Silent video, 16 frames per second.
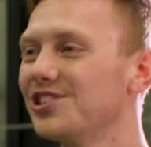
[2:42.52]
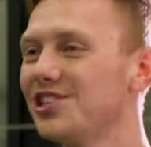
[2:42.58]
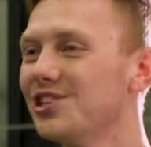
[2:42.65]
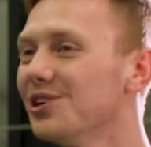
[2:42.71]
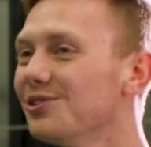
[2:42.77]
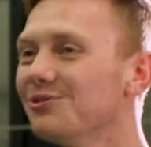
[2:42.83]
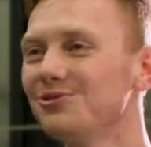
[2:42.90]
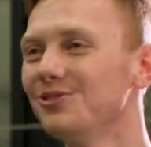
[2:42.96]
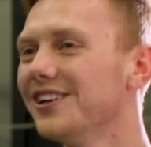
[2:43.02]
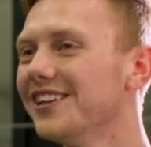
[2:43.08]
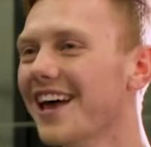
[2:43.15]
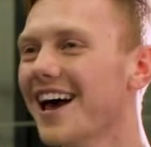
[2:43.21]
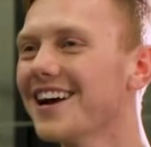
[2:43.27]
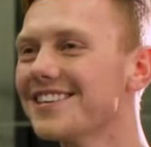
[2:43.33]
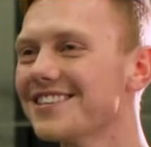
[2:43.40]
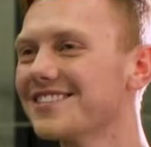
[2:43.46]
chill,
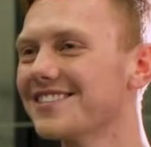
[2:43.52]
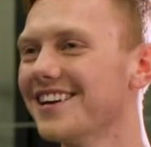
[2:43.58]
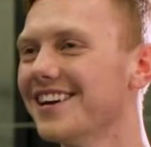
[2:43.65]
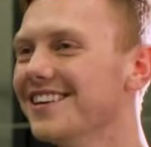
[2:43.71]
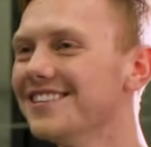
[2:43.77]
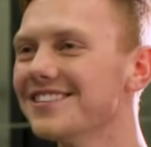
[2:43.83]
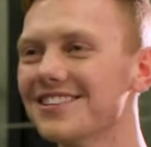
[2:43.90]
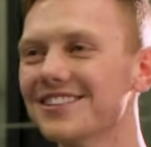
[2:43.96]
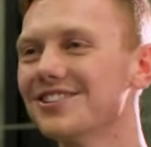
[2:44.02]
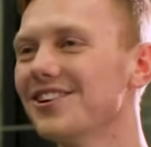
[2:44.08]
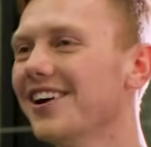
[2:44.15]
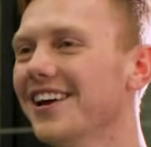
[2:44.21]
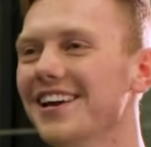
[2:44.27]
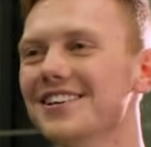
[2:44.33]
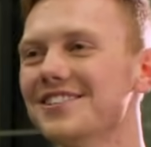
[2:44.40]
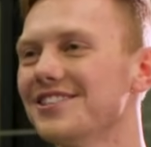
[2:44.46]
relaxed and
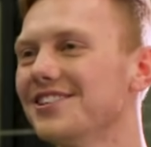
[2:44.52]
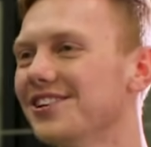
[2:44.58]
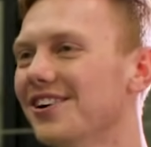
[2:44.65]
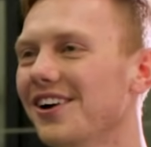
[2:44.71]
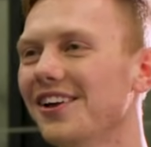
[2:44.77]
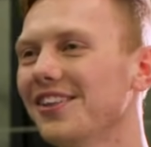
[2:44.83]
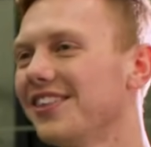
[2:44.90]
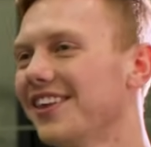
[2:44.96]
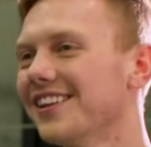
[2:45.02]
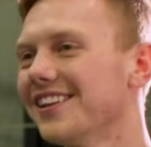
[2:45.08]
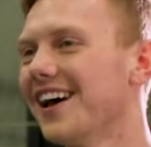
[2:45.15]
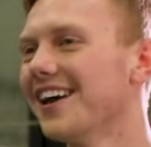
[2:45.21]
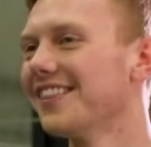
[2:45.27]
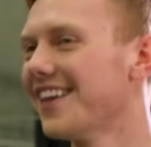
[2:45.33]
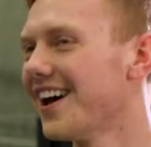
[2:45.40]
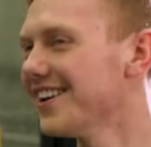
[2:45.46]
not eating or anything
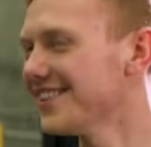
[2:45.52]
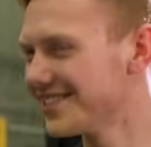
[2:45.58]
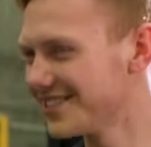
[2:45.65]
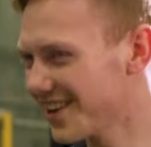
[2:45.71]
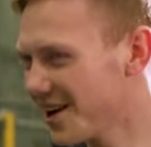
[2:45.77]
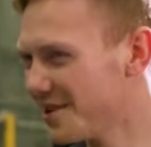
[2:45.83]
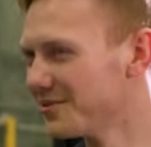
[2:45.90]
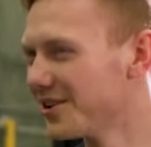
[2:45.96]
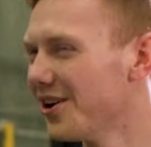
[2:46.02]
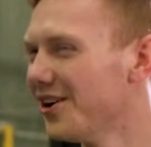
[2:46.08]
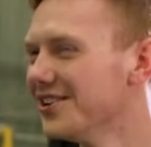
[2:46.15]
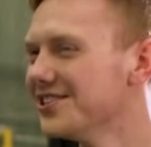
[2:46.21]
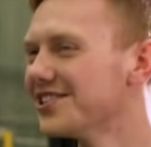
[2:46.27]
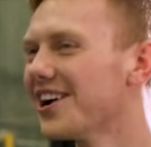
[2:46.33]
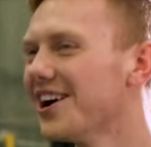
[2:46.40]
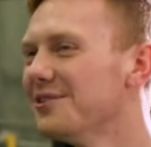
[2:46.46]
like that. So I'm
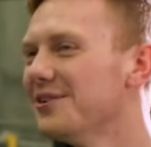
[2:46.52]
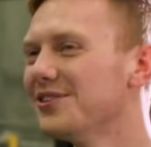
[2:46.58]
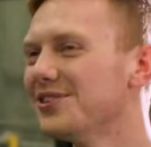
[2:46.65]
going to go